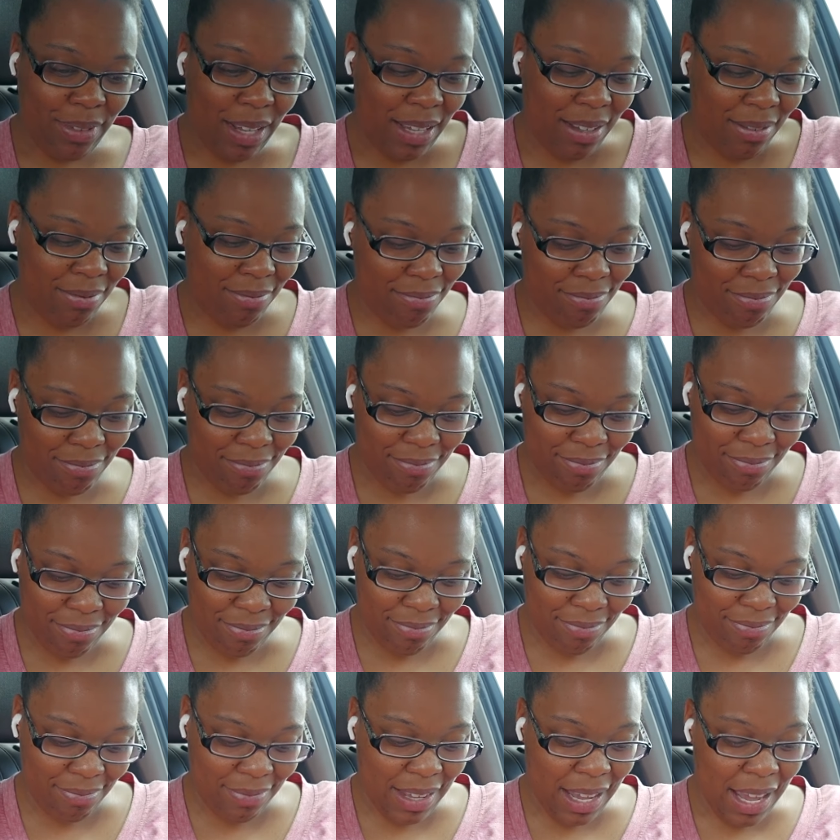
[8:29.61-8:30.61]

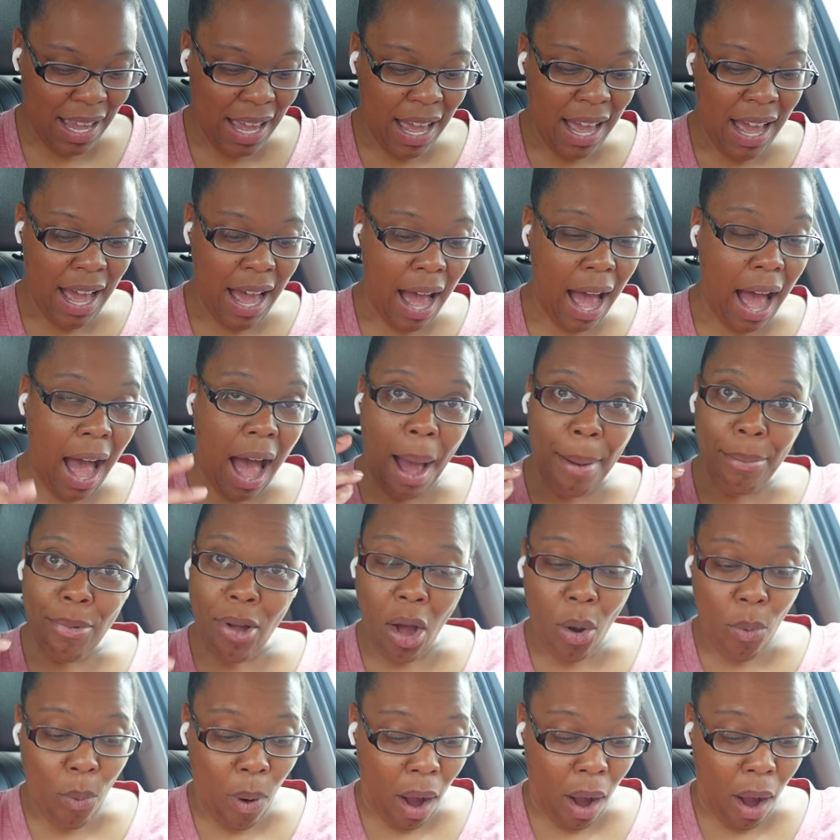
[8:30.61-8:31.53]
i'm gonna